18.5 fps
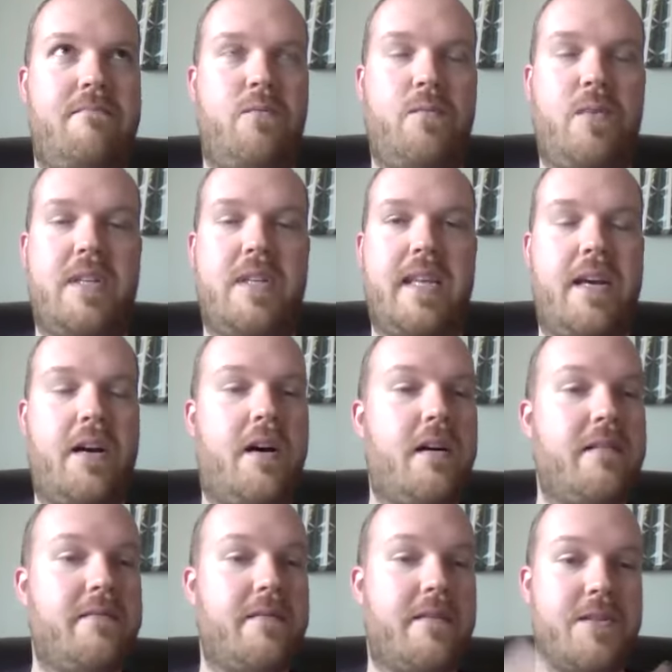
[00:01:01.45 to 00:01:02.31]
what they
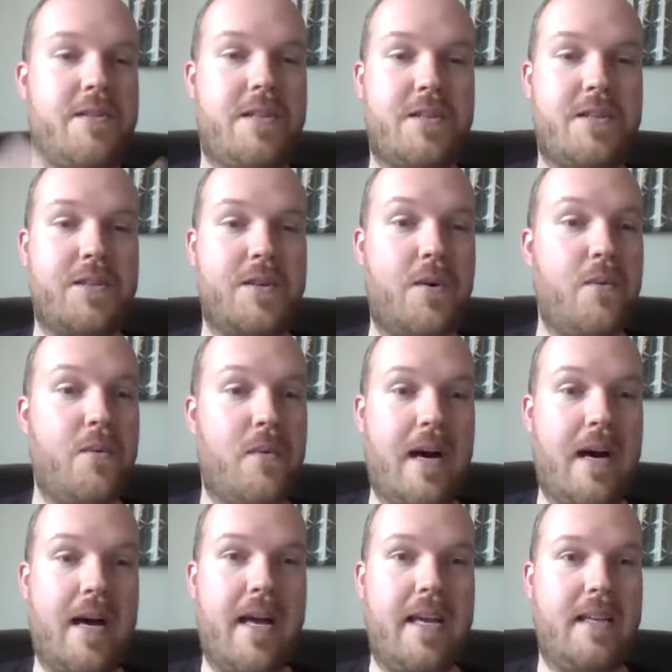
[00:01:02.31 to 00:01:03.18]
offer is just so
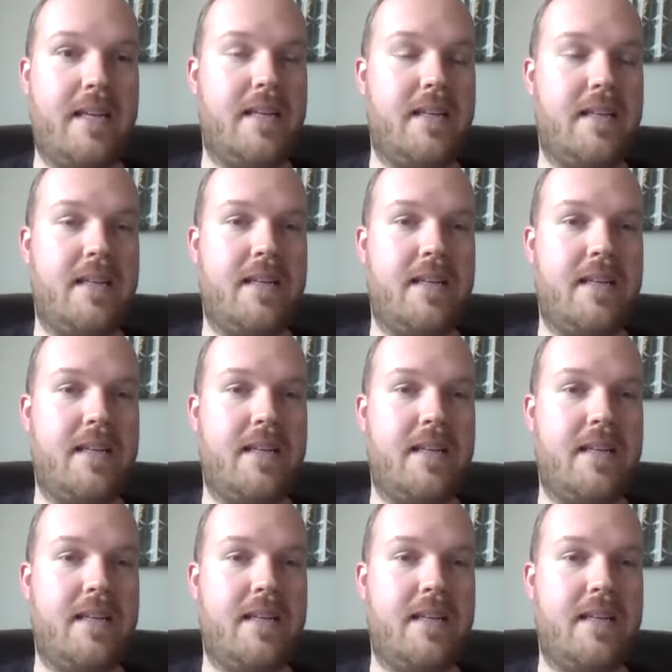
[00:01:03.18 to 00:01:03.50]
wide.